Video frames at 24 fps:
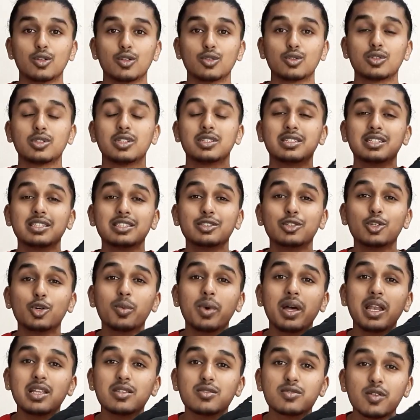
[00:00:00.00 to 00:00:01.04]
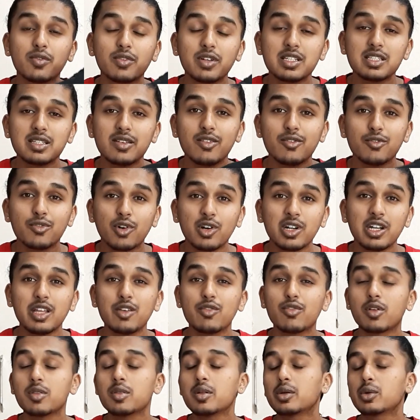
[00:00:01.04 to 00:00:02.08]
So this is New Balance 5740
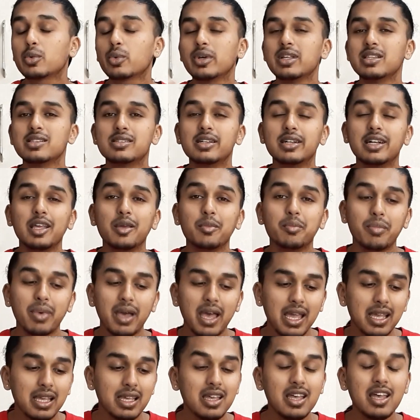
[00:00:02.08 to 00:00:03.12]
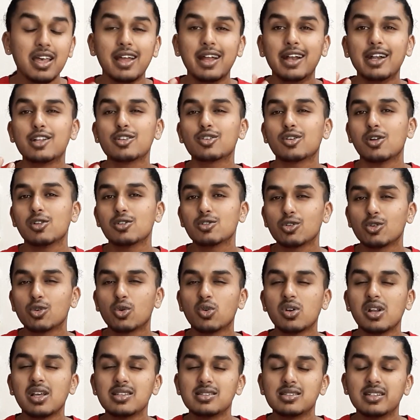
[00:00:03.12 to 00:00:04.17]
from the Twin City Pack. It is also
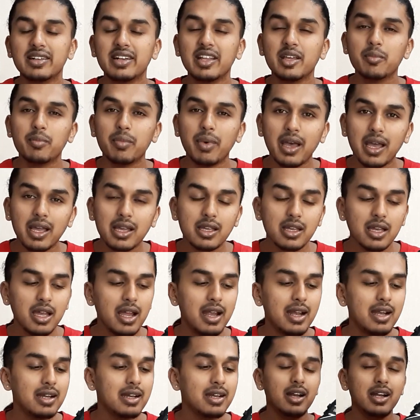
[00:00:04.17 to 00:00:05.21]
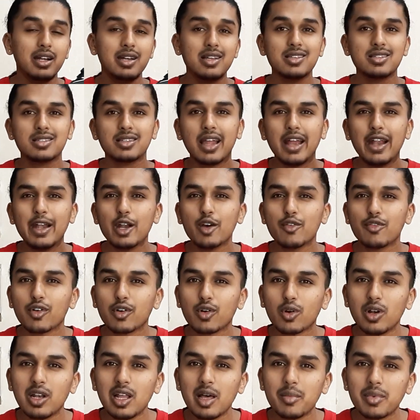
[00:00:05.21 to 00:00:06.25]
known as City Pack and it is kind of a
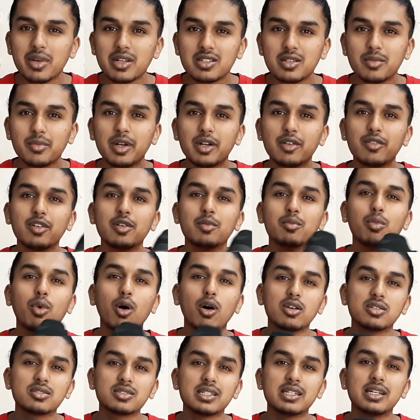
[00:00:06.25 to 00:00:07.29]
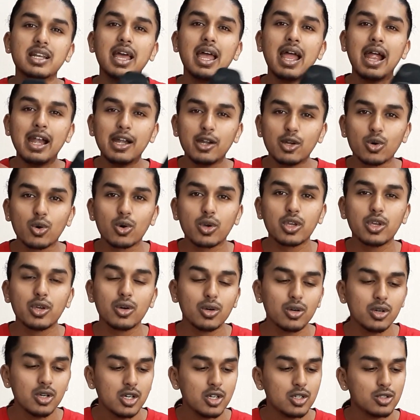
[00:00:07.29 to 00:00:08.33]
collaboration between Boston and
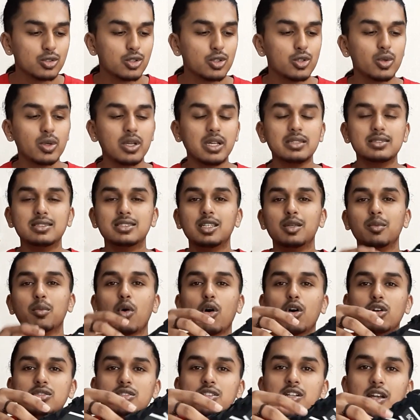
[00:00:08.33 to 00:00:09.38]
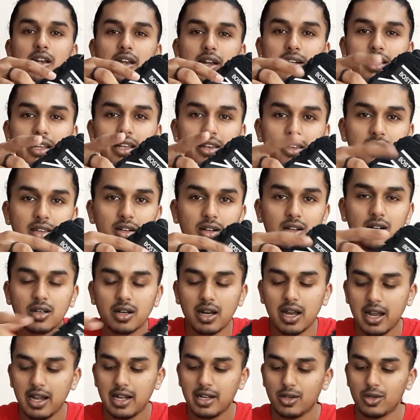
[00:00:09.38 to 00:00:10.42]
Tokyo. So you can see Boston written here
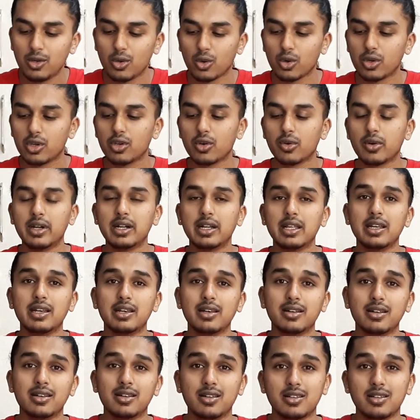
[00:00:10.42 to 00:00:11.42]
and Tokyo written